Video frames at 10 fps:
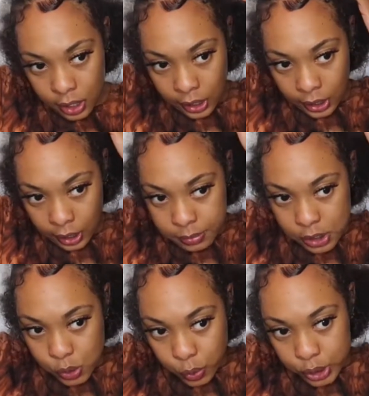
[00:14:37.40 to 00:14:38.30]
And I'm
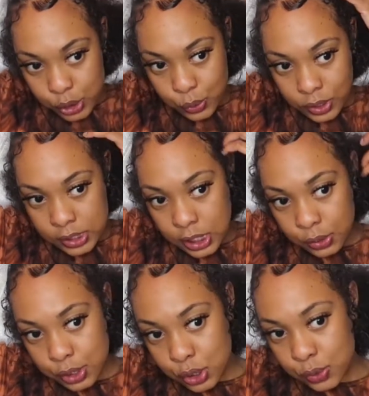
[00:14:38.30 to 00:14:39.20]
just going to
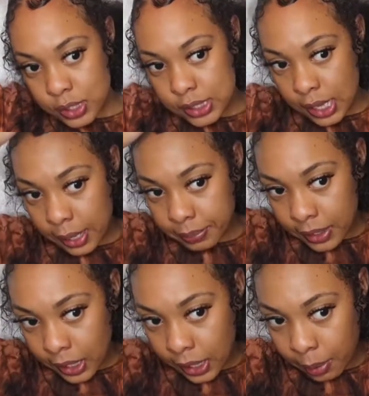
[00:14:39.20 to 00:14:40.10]
continue to do the same
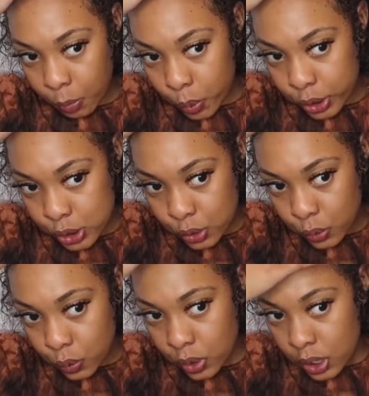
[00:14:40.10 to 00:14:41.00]
thing. I'm going
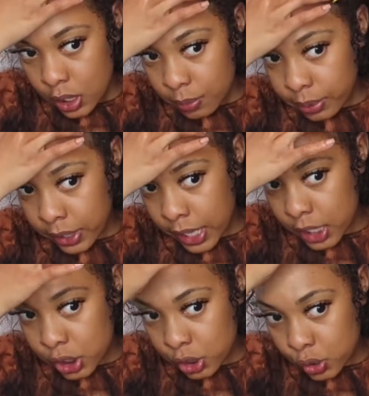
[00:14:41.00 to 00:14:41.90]
to put
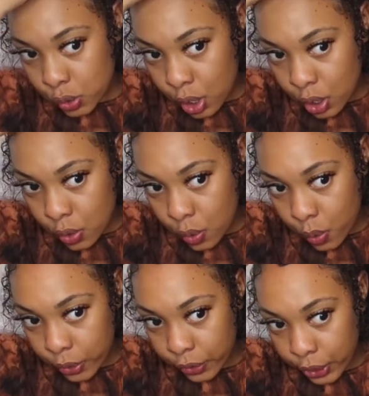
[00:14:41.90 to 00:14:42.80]
edge control
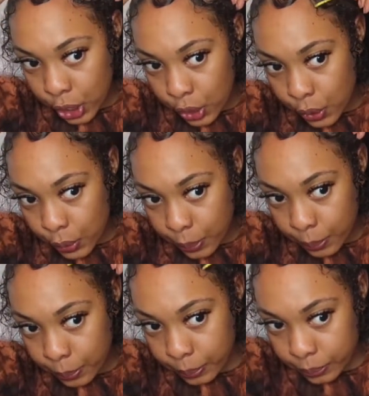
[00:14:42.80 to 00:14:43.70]
on the comb.